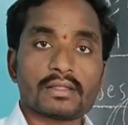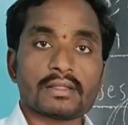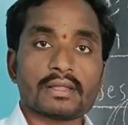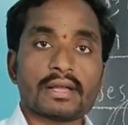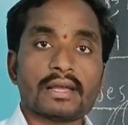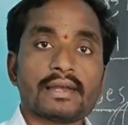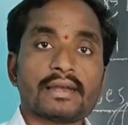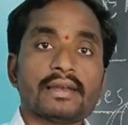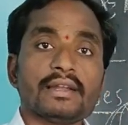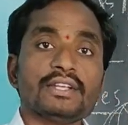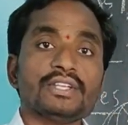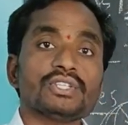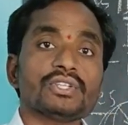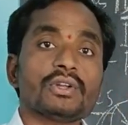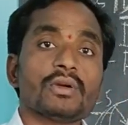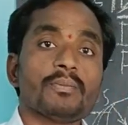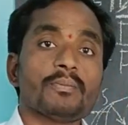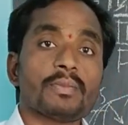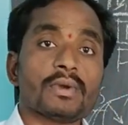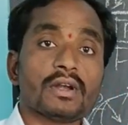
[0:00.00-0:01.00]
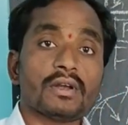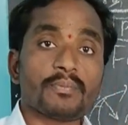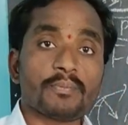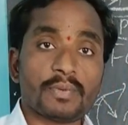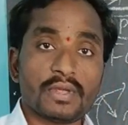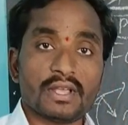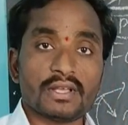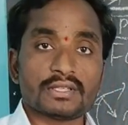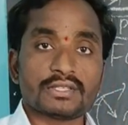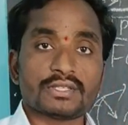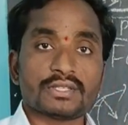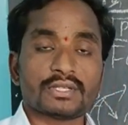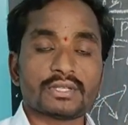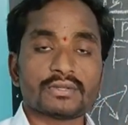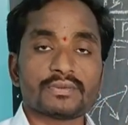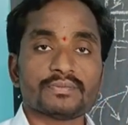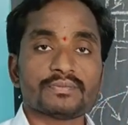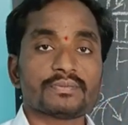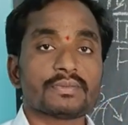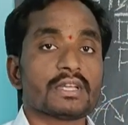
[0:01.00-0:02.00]
alteration of blood pH,
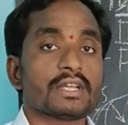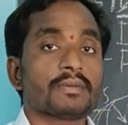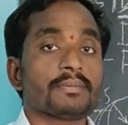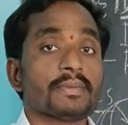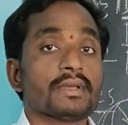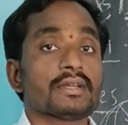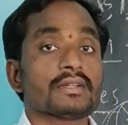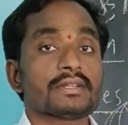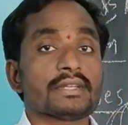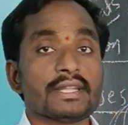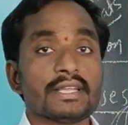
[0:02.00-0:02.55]
it may